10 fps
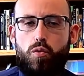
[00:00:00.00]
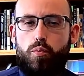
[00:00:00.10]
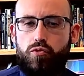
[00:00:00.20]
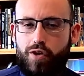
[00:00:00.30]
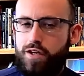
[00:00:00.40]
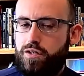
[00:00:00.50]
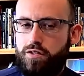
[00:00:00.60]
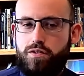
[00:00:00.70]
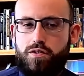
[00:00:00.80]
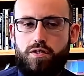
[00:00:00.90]

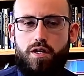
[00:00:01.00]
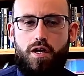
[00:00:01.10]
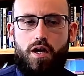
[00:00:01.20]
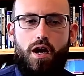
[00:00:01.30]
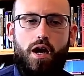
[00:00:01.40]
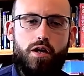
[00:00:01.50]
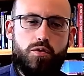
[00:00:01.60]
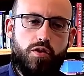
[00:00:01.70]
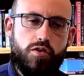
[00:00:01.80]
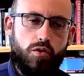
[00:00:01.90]
presence and
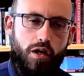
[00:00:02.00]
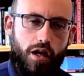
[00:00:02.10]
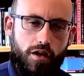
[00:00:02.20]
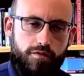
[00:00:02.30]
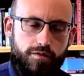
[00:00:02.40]
with your love.